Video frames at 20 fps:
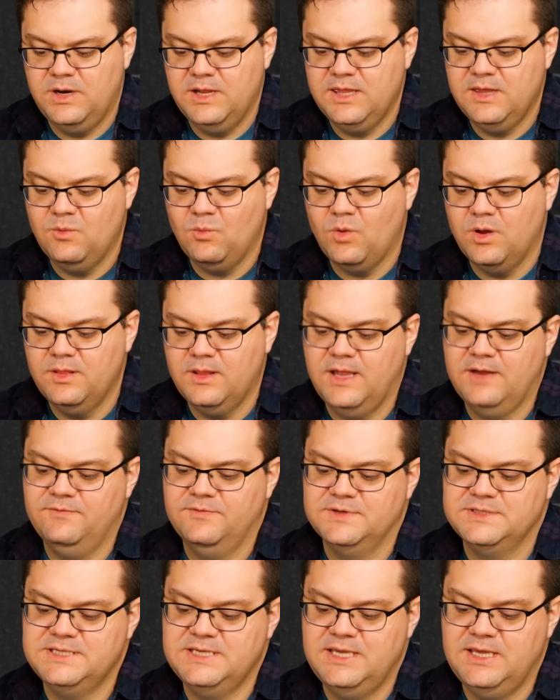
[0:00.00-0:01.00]
when I get 1 light
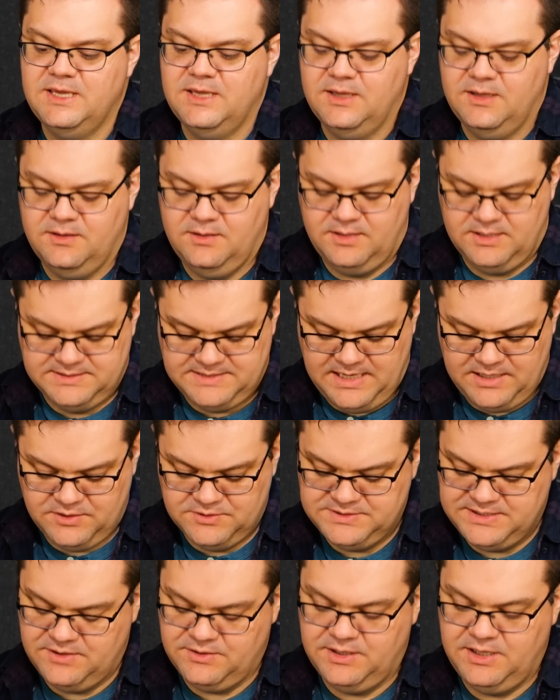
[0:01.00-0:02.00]
fatigue, because that goes
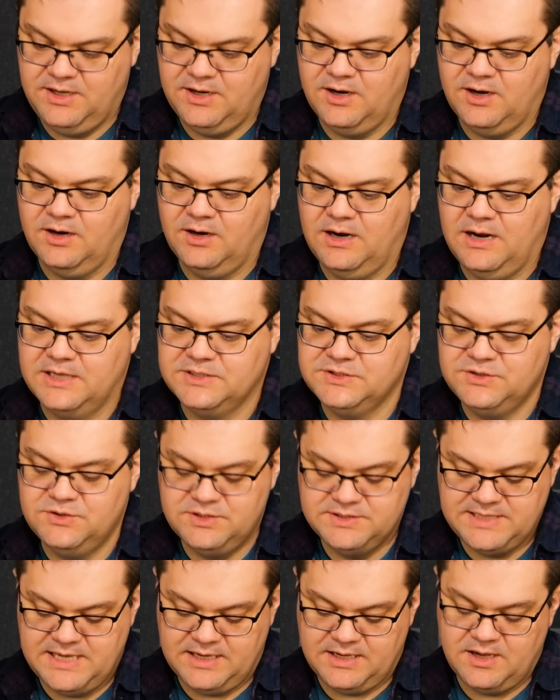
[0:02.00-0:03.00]
down here, as soon as
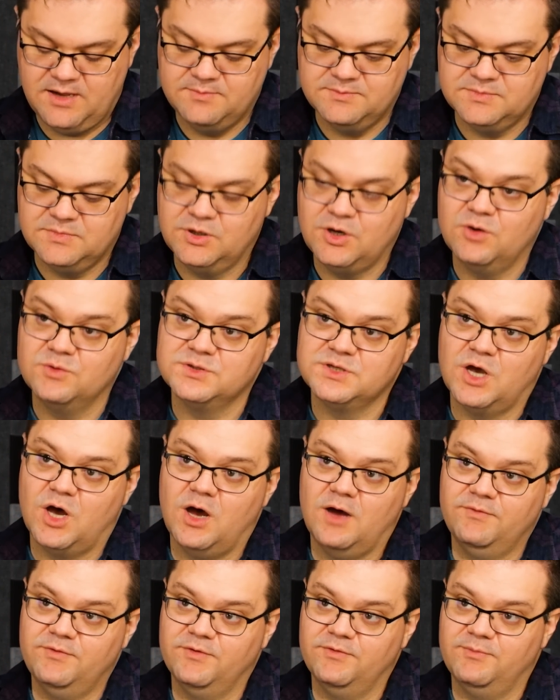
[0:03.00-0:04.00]
that goes
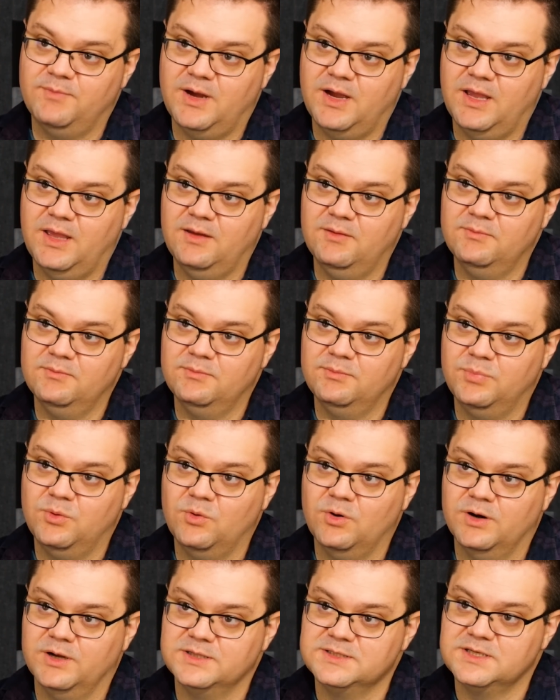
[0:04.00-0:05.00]
off of my
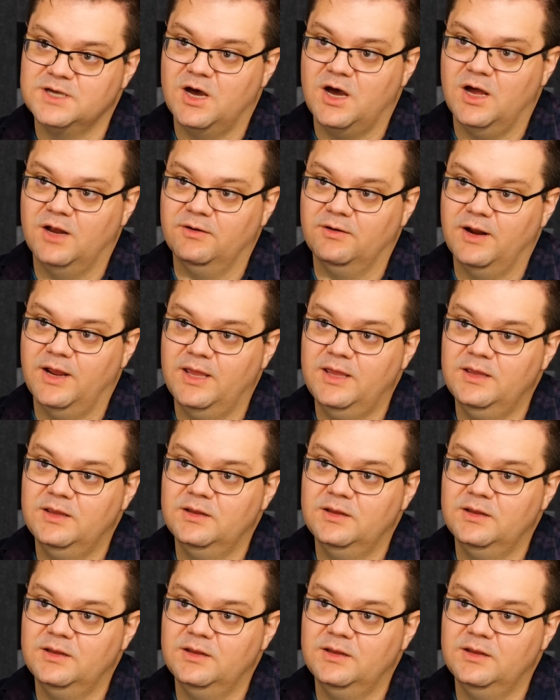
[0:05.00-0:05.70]
board, it's gone, right?